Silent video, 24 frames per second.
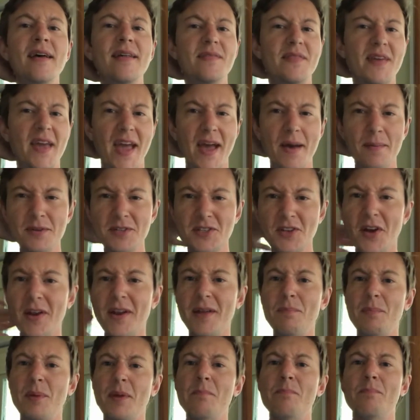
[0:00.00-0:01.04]
the Amazon
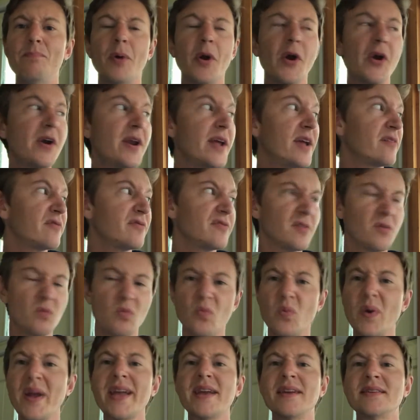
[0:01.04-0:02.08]
had been burning for
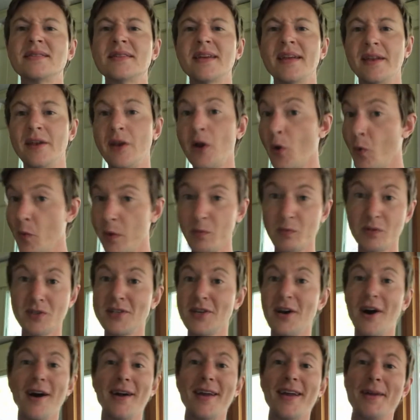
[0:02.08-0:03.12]
weeks and no one was
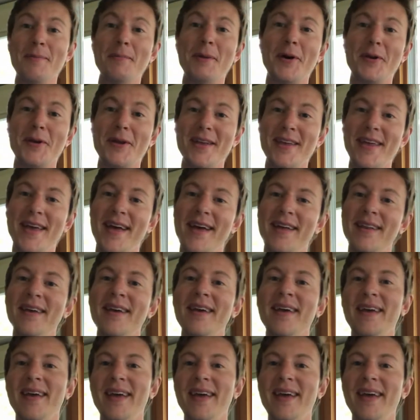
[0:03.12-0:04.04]
talking about it yet.